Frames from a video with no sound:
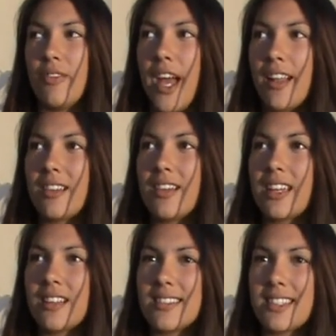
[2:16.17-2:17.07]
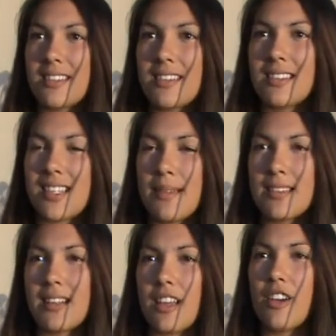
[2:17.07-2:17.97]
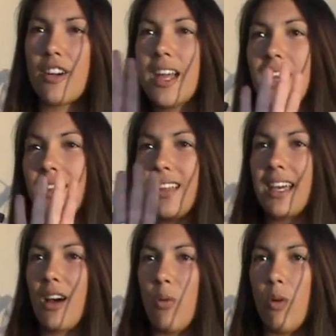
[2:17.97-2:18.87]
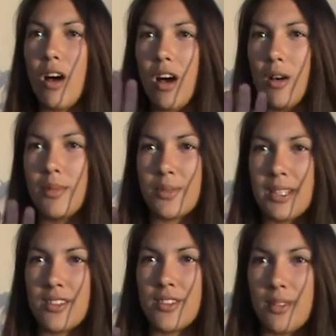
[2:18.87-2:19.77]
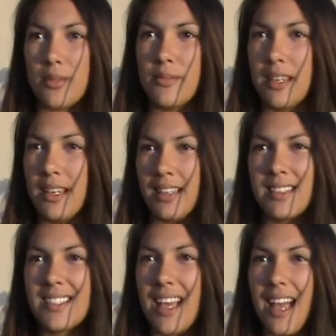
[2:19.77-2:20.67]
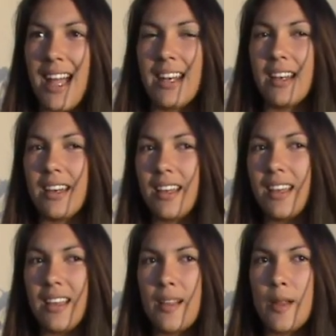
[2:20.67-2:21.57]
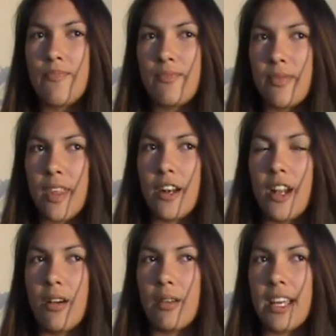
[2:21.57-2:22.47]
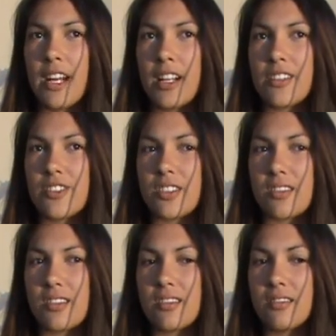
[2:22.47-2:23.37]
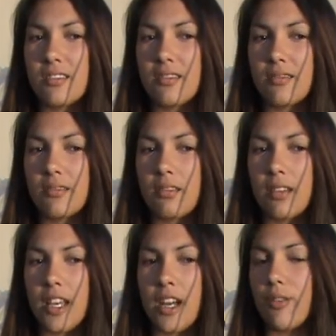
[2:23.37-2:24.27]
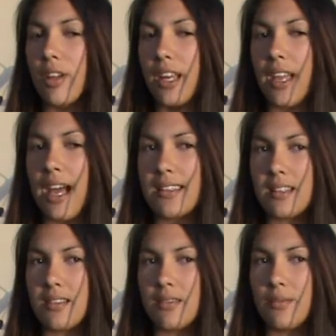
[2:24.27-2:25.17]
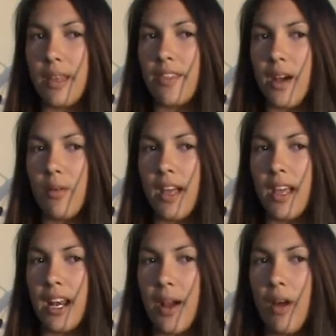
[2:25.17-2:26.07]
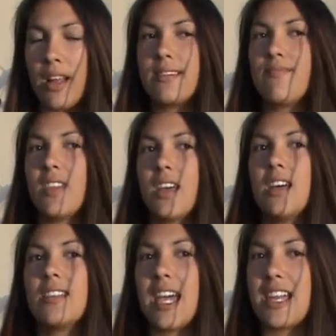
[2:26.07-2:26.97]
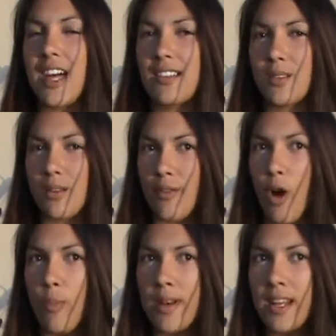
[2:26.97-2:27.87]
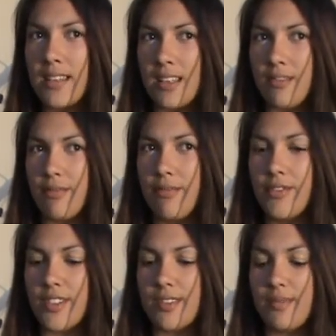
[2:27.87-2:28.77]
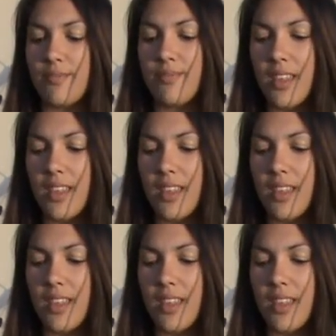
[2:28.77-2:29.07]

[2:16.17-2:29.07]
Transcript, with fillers: that can to some extent can create like a wall between two human beings and i don't know here it's just here it really like hasn't been that way. And I want to take that sort of openness and just,